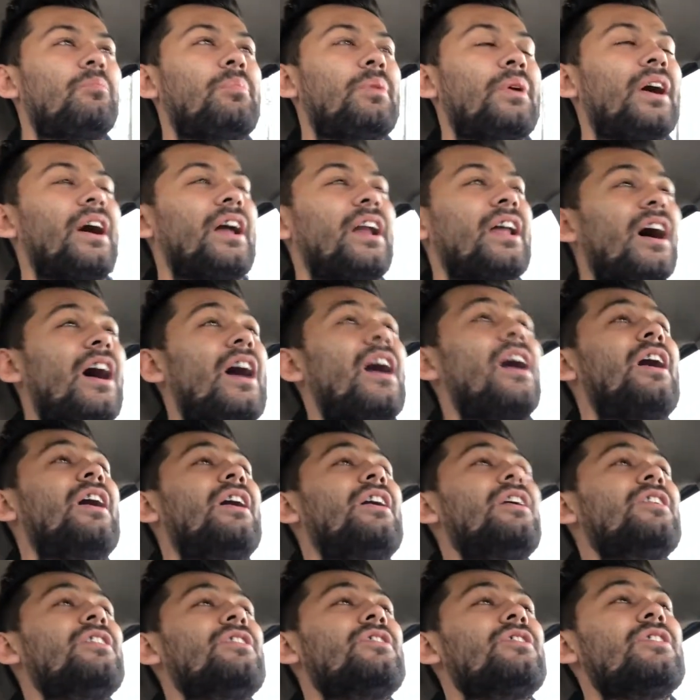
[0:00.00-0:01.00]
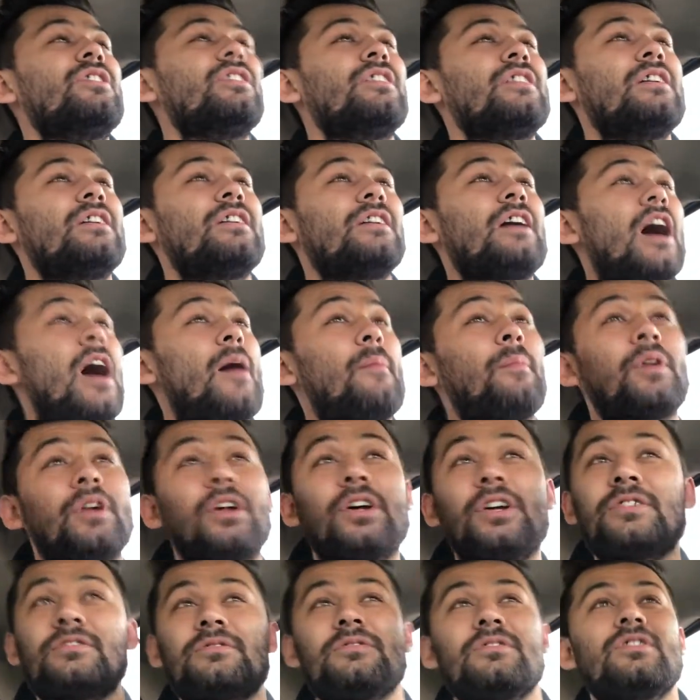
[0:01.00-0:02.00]
But I'm
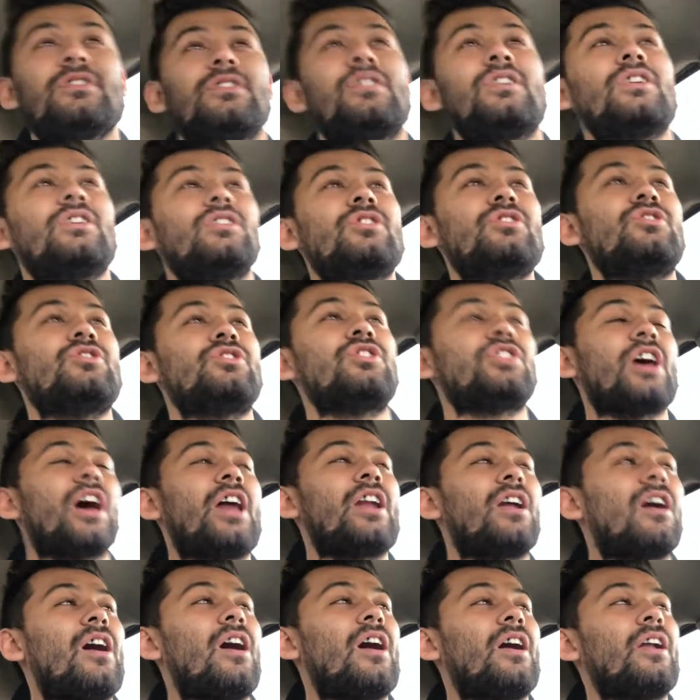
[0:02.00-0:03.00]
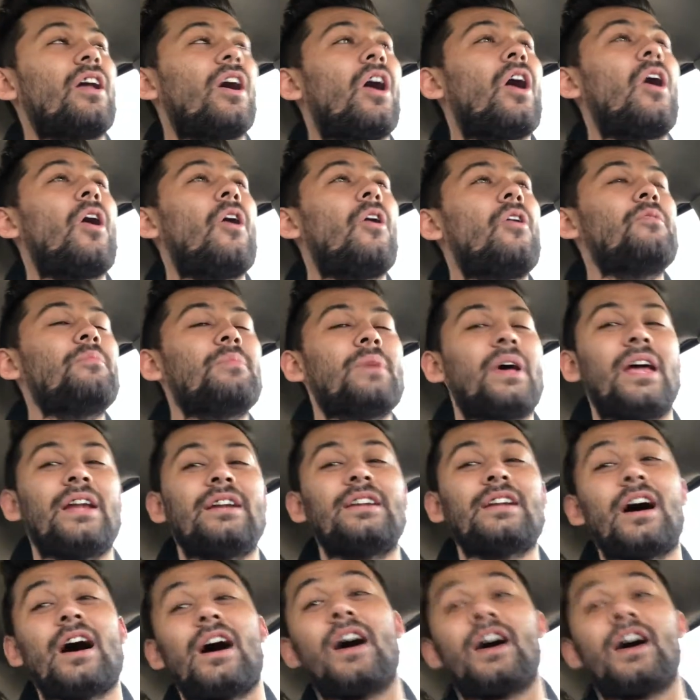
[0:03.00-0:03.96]
gonna jet on home, and